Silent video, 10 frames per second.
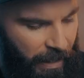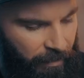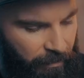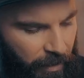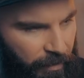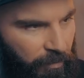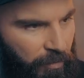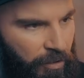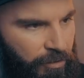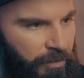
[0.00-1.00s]
Add another
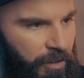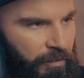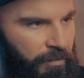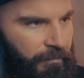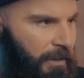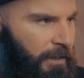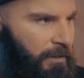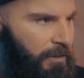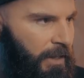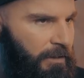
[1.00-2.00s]
merge node, then
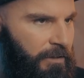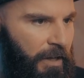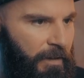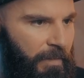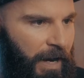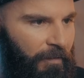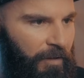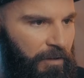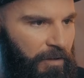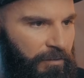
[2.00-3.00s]
connect another
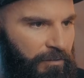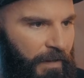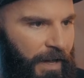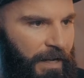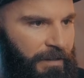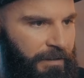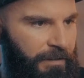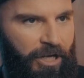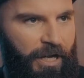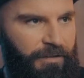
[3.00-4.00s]
background node to that.
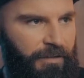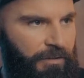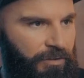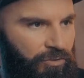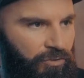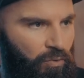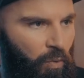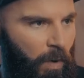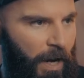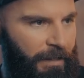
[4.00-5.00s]
Change this to
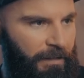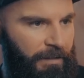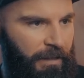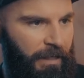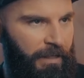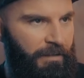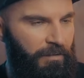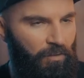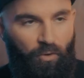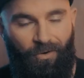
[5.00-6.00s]
white
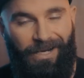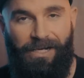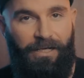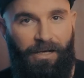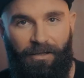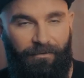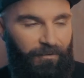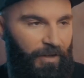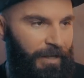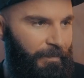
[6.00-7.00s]
again, or any color
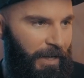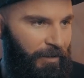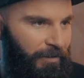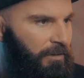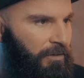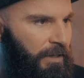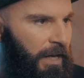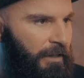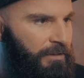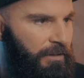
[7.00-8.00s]
for that matter.
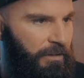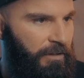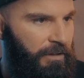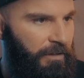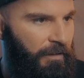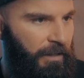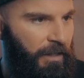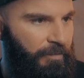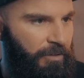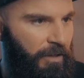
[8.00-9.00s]
Connect an
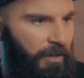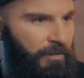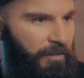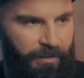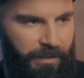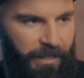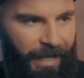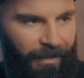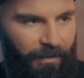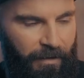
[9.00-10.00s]
ellipse node.
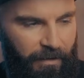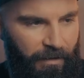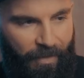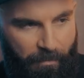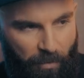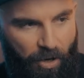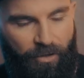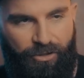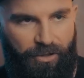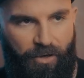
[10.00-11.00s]
Select the
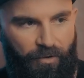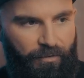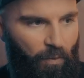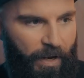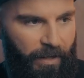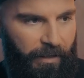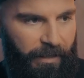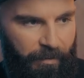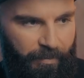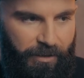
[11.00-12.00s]
merge node where the
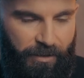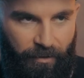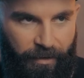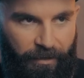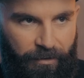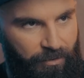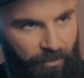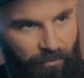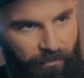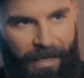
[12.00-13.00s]
ellipse is connected
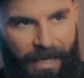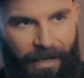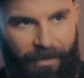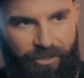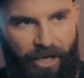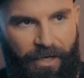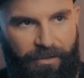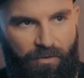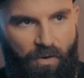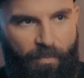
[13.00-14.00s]
to, and
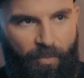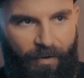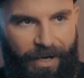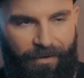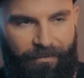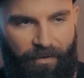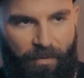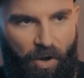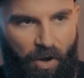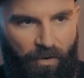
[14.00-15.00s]
change the operator
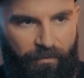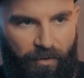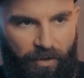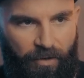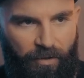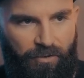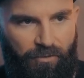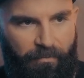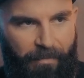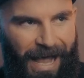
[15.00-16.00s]
from over
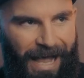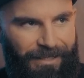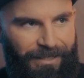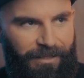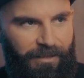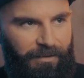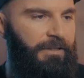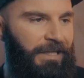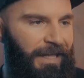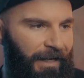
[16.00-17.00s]
to mask.
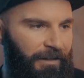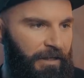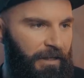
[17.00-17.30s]
Select the